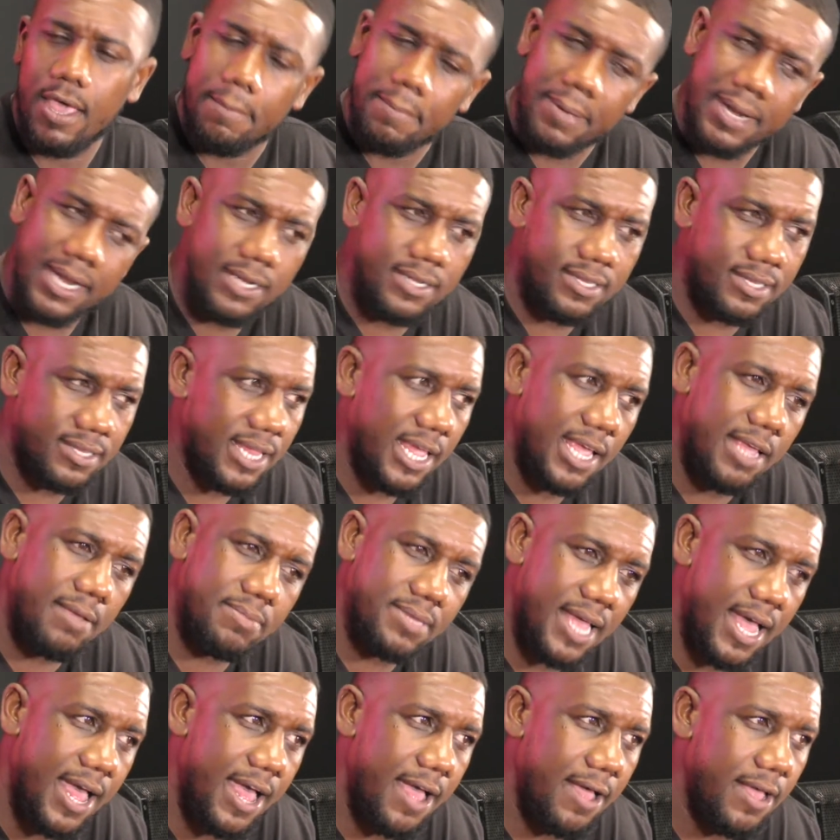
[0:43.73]
but at the same
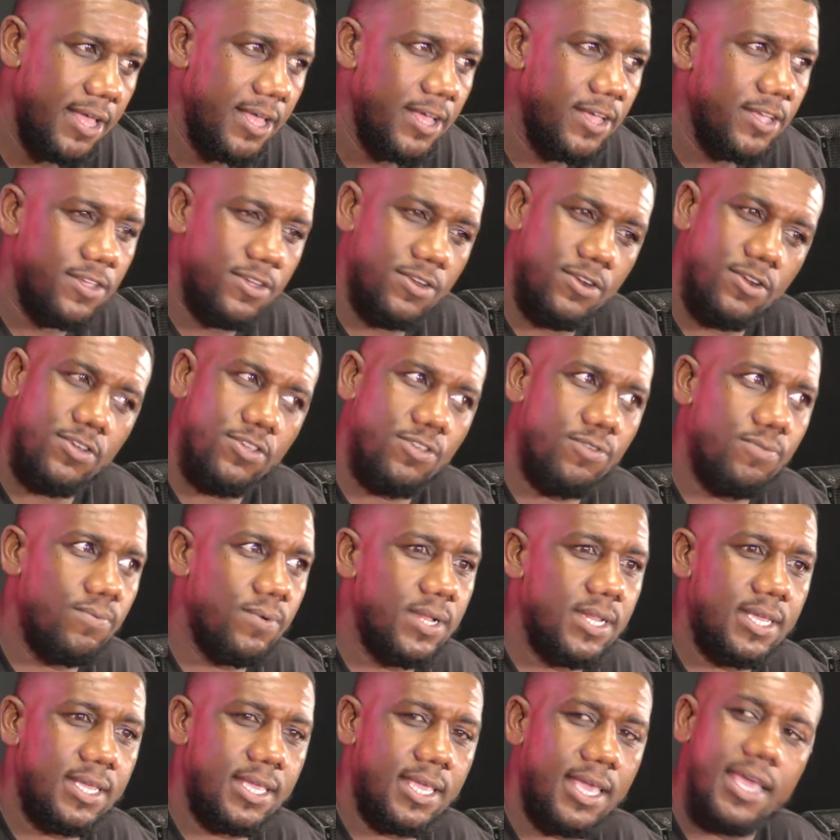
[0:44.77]
time, you
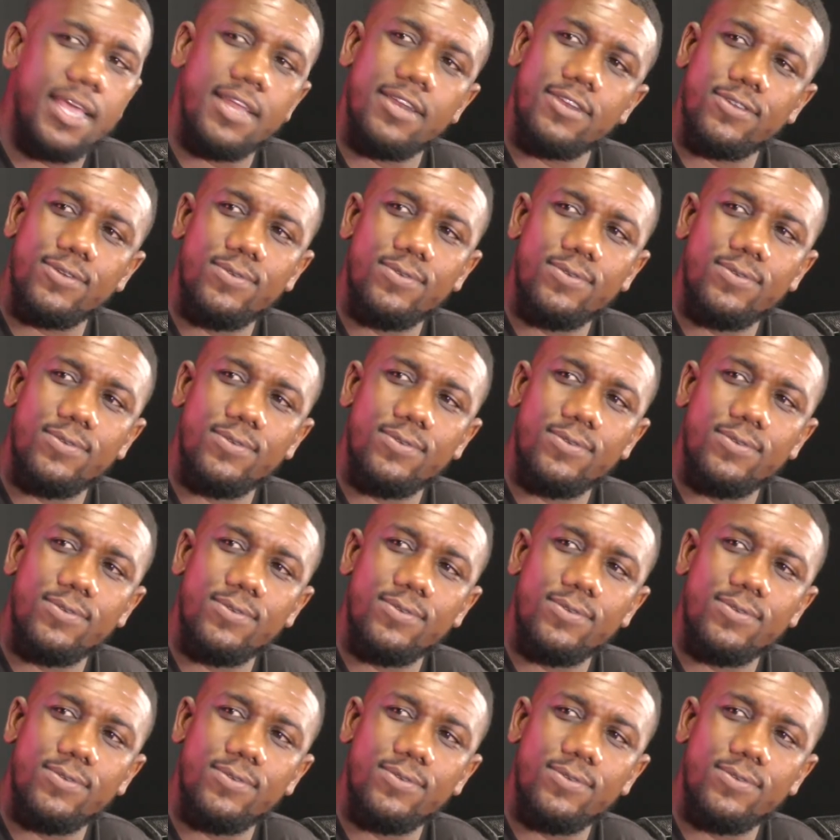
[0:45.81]
really can't